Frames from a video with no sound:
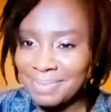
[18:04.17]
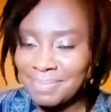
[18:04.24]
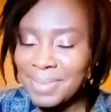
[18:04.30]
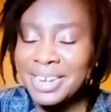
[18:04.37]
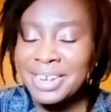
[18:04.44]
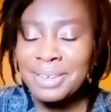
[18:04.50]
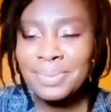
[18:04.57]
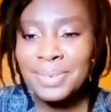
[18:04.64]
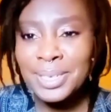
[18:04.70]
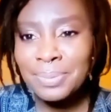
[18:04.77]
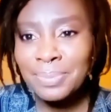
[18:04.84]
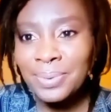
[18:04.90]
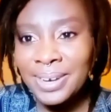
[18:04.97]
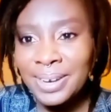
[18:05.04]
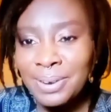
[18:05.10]
my name is
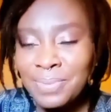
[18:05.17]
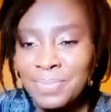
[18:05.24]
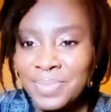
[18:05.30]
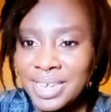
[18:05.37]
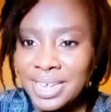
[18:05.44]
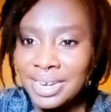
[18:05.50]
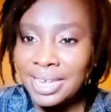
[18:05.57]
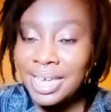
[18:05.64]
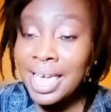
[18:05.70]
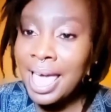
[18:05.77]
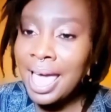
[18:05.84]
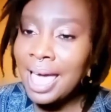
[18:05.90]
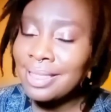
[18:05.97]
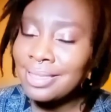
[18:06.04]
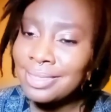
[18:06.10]
Bulelo Myeni
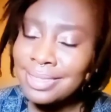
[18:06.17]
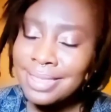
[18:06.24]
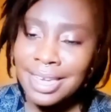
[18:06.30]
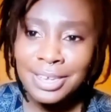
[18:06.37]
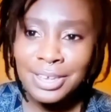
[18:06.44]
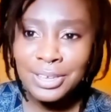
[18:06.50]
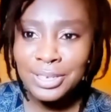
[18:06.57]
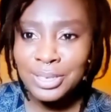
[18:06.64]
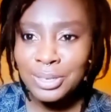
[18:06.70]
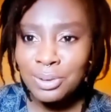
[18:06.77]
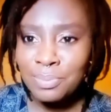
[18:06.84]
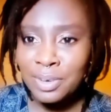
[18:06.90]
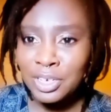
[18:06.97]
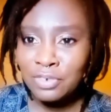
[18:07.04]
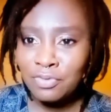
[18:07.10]
and thank you so
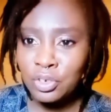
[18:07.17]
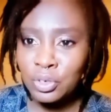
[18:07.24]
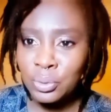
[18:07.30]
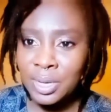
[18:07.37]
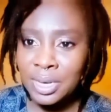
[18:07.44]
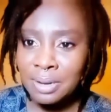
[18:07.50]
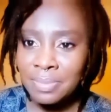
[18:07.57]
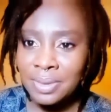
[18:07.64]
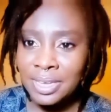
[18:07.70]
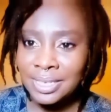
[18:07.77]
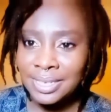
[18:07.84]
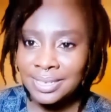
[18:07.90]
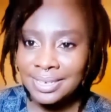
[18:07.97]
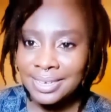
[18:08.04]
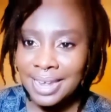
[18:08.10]
much for joining me
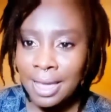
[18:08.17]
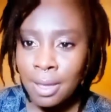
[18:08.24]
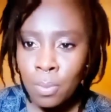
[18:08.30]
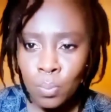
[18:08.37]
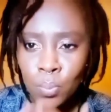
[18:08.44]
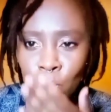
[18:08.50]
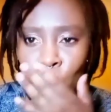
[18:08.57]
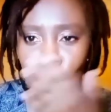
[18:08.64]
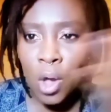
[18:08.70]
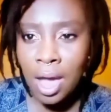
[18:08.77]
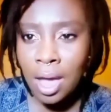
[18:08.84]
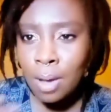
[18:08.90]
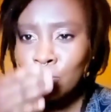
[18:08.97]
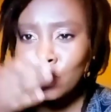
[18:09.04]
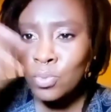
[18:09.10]
today.
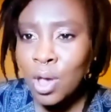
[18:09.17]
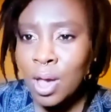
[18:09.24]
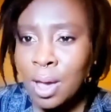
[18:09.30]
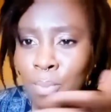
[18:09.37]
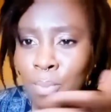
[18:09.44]
Mwah, mwah,